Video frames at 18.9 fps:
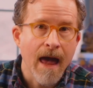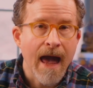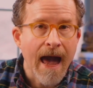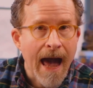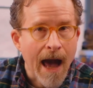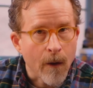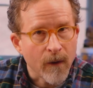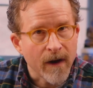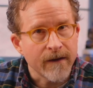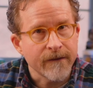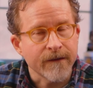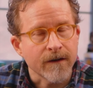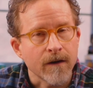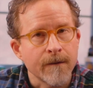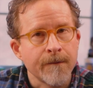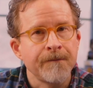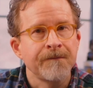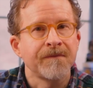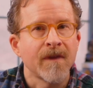
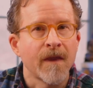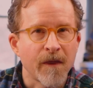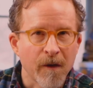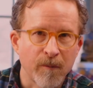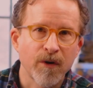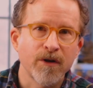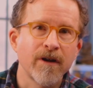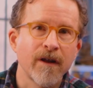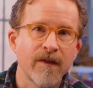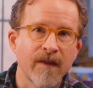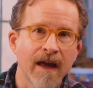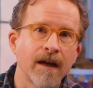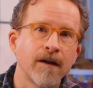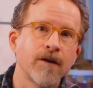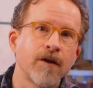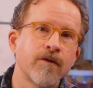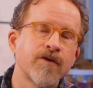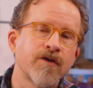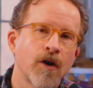However, the Buddha
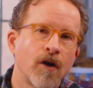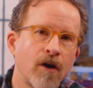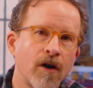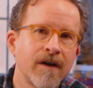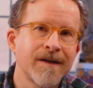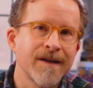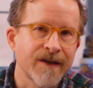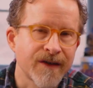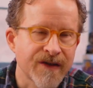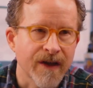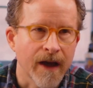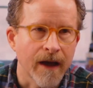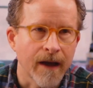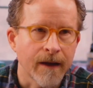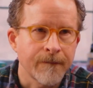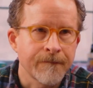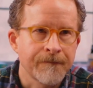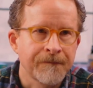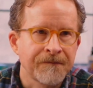then goes on to
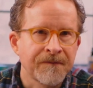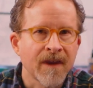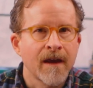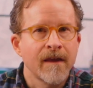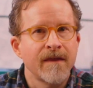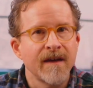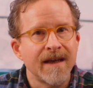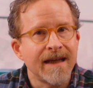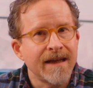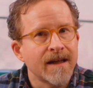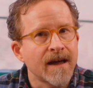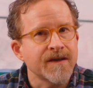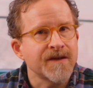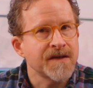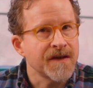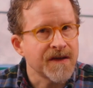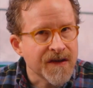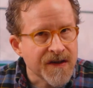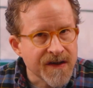say that he
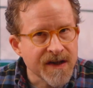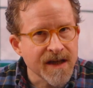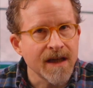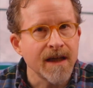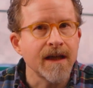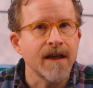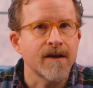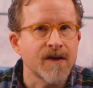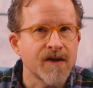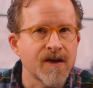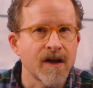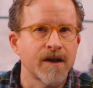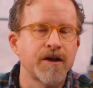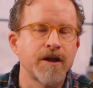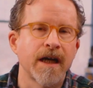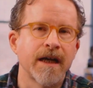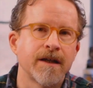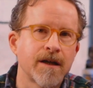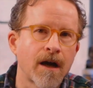doesn't see
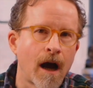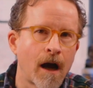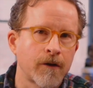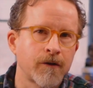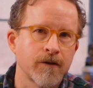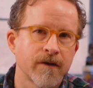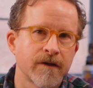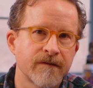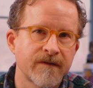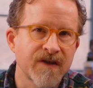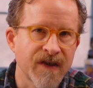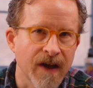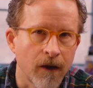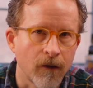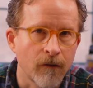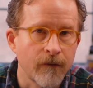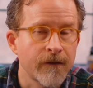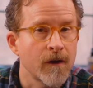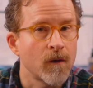such a doctrine of
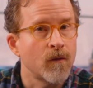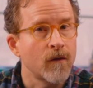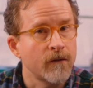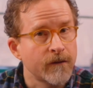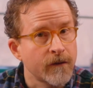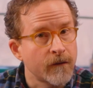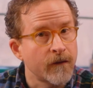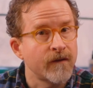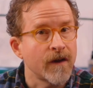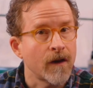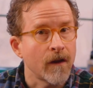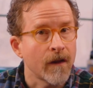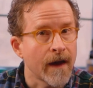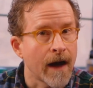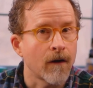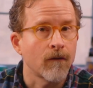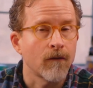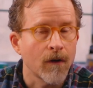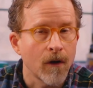self that will fulfill
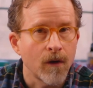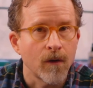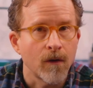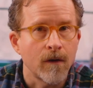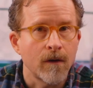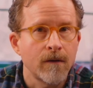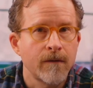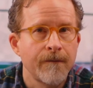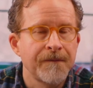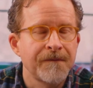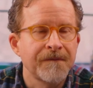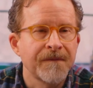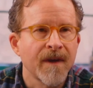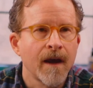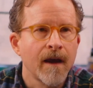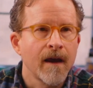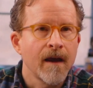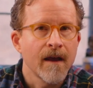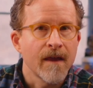that role.
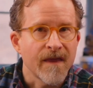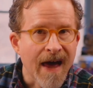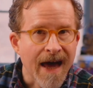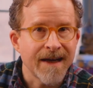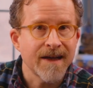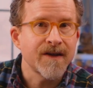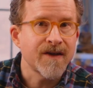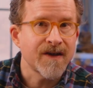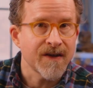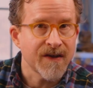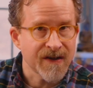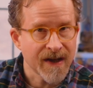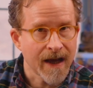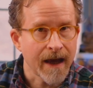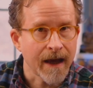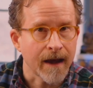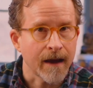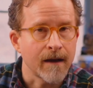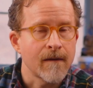That is to
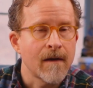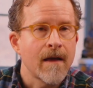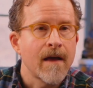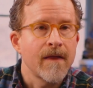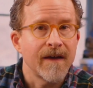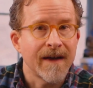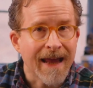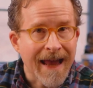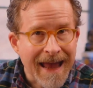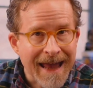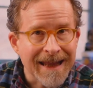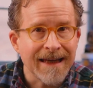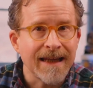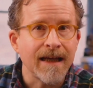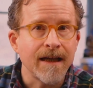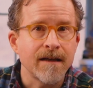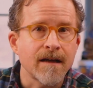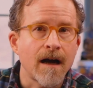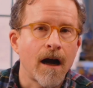say, that
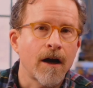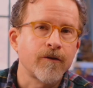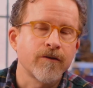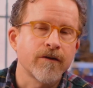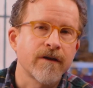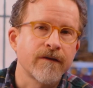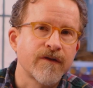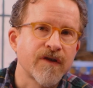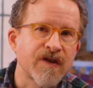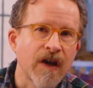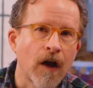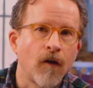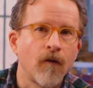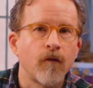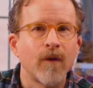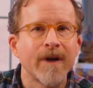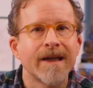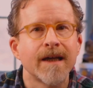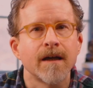any doctrine of
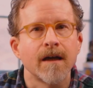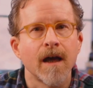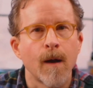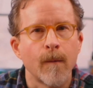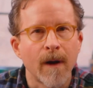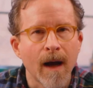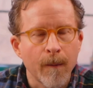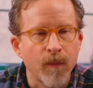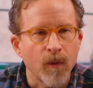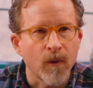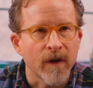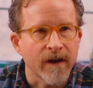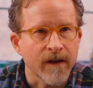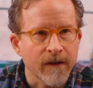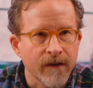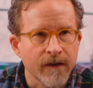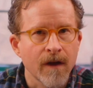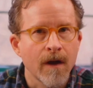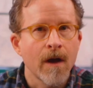self we can come up
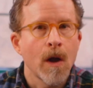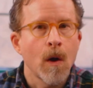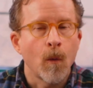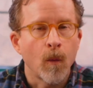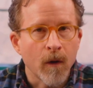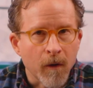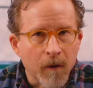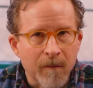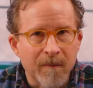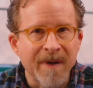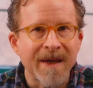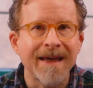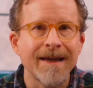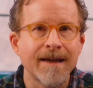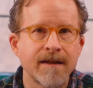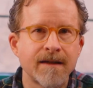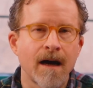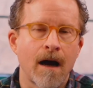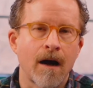with will be
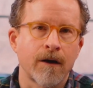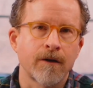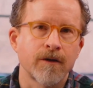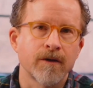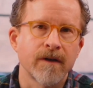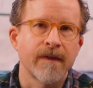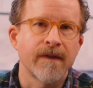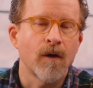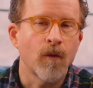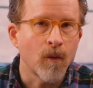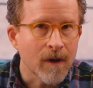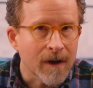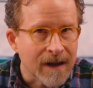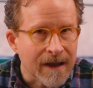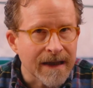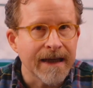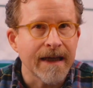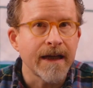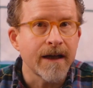a doctrine that
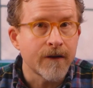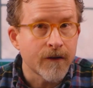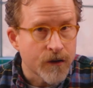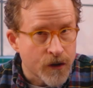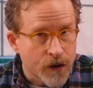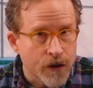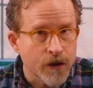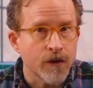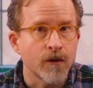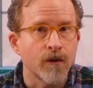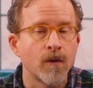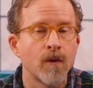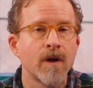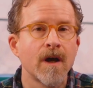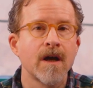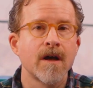will lead to